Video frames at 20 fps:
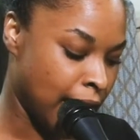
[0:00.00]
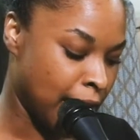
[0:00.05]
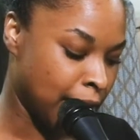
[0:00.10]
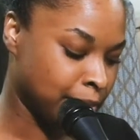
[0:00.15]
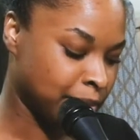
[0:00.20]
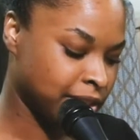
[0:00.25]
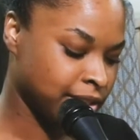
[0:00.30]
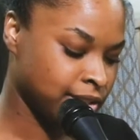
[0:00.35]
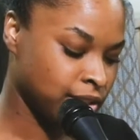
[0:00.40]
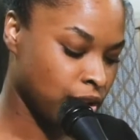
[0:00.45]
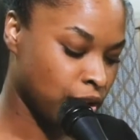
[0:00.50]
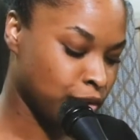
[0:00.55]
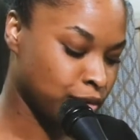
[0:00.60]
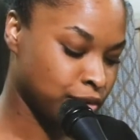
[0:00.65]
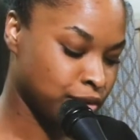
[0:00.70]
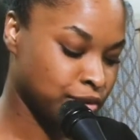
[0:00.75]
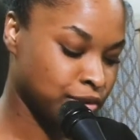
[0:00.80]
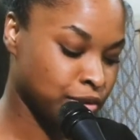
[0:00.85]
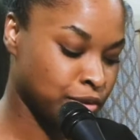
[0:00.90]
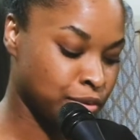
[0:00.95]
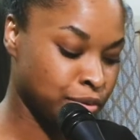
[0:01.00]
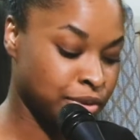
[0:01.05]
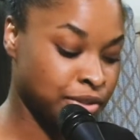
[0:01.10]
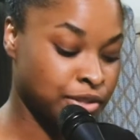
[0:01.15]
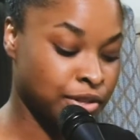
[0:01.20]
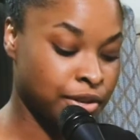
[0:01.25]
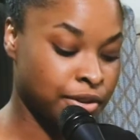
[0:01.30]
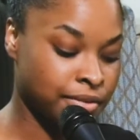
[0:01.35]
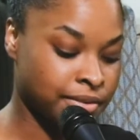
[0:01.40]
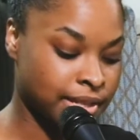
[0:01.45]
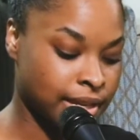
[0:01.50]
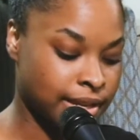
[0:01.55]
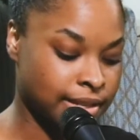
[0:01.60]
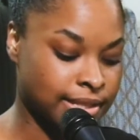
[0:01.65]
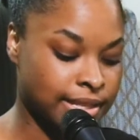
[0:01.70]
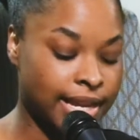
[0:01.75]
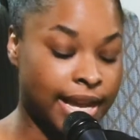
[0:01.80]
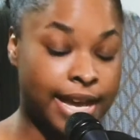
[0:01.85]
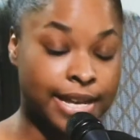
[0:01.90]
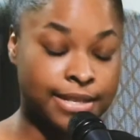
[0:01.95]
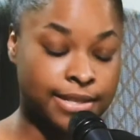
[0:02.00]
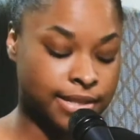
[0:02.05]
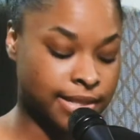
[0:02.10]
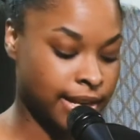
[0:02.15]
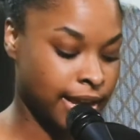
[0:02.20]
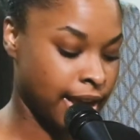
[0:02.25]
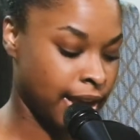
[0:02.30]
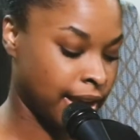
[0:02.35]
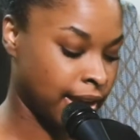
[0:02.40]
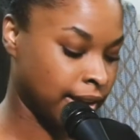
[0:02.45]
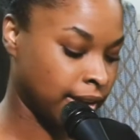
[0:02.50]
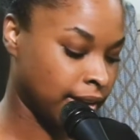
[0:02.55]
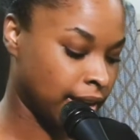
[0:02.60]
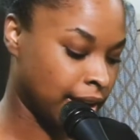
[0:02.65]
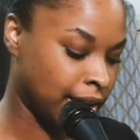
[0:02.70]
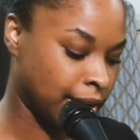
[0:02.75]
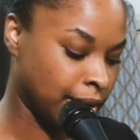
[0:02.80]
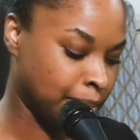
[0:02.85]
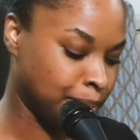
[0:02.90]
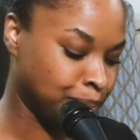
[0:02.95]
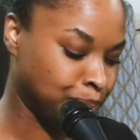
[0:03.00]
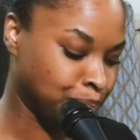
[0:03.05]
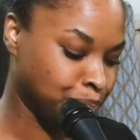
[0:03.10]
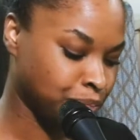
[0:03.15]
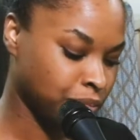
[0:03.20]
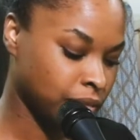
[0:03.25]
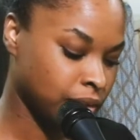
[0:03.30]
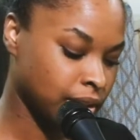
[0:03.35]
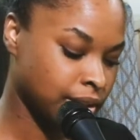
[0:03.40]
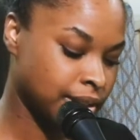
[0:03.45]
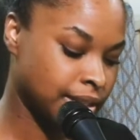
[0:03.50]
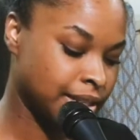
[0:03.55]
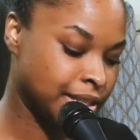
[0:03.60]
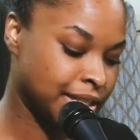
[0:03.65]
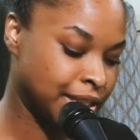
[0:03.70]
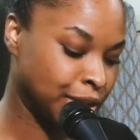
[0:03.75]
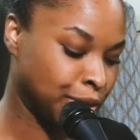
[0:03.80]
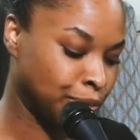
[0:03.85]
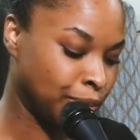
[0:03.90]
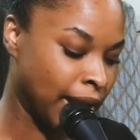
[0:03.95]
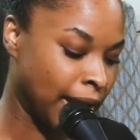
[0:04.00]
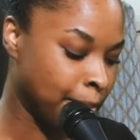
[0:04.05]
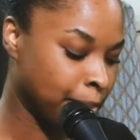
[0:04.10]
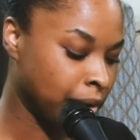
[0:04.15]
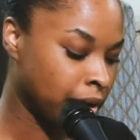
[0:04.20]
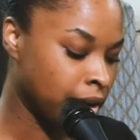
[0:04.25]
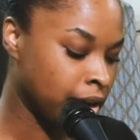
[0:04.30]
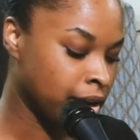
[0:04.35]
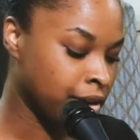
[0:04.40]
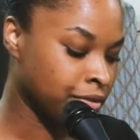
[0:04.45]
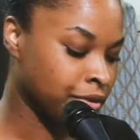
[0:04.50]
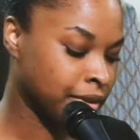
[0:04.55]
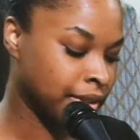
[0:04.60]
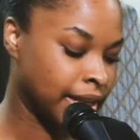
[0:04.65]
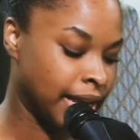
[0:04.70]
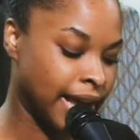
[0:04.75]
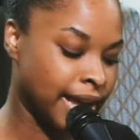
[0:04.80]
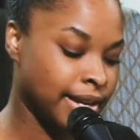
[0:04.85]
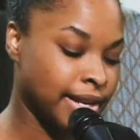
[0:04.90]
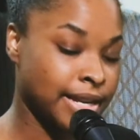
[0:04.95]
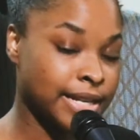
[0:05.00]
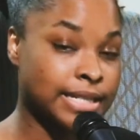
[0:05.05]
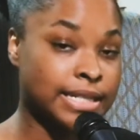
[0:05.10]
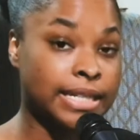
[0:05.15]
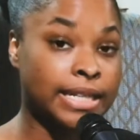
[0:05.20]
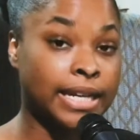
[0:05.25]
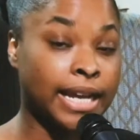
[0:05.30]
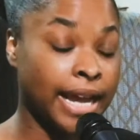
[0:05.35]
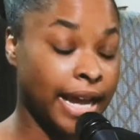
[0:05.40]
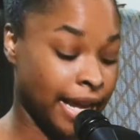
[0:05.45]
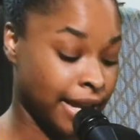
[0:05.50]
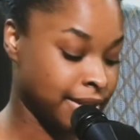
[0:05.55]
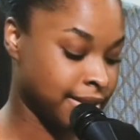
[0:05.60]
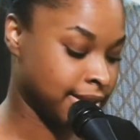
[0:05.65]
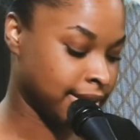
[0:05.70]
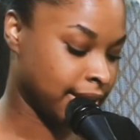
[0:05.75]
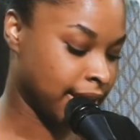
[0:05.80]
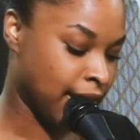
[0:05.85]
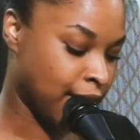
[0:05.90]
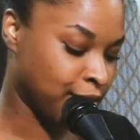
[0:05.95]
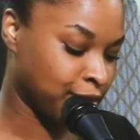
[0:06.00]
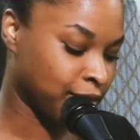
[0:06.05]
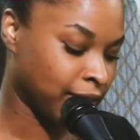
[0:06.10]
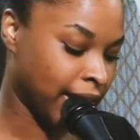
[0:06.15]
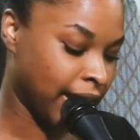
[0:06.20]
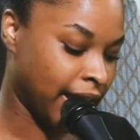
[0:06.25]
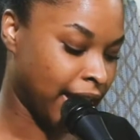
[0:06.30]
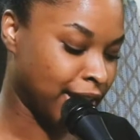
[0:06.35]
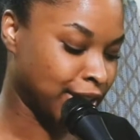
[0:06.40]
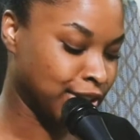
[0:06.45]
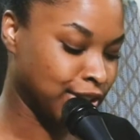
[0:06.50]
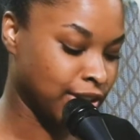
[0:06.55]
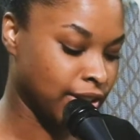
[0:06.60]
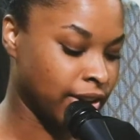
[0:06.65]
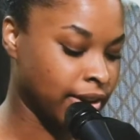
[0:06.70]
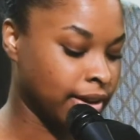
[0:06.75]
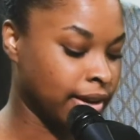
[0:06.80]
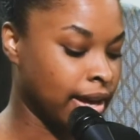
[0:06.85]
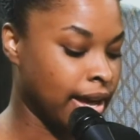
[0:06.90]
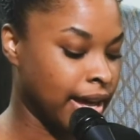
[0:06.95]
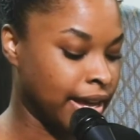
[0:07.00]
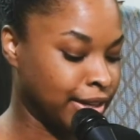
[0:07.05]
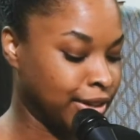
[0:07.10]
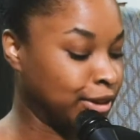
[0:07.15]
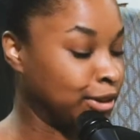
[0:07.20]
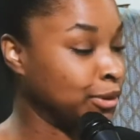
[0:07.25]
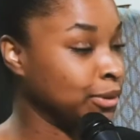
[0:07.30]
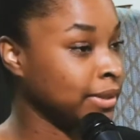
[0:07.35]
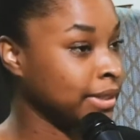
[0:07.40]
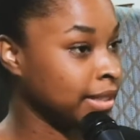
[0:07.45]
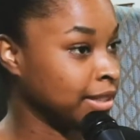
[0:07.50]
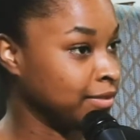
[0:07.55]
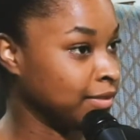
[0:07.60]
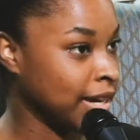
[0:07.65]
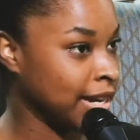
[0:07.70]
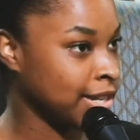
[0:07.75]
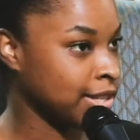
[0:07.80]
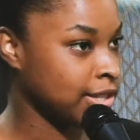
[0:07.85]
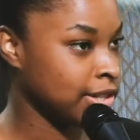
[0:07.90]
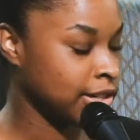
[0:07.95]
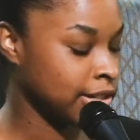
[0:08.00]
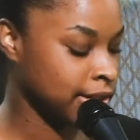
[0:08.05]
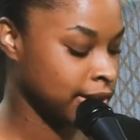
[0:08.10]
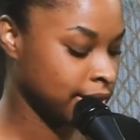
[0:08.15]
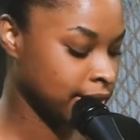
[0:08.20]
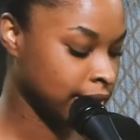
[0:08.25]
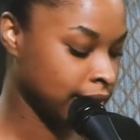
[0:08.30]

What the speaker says: He's also serves as the SDA CC rep for the NAD, ACF, and Young Adult Advisors.